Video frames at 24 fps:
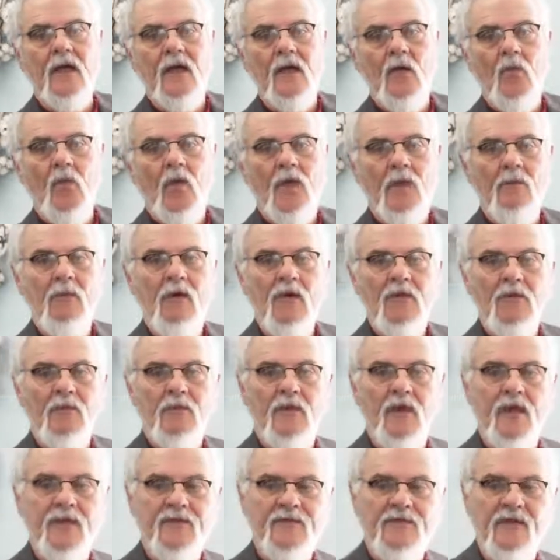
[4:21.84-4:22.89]
When I
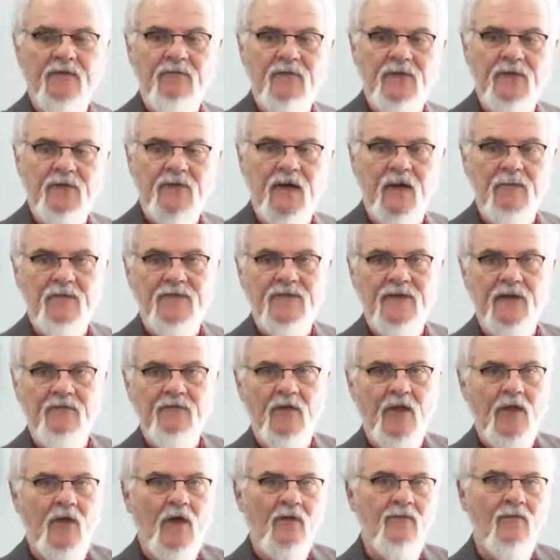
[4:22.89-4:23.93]
multiplied 70 times
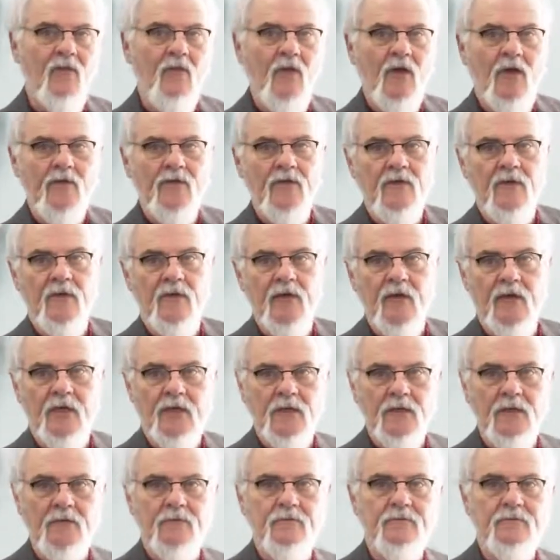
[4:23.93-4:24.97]
7, I got 490.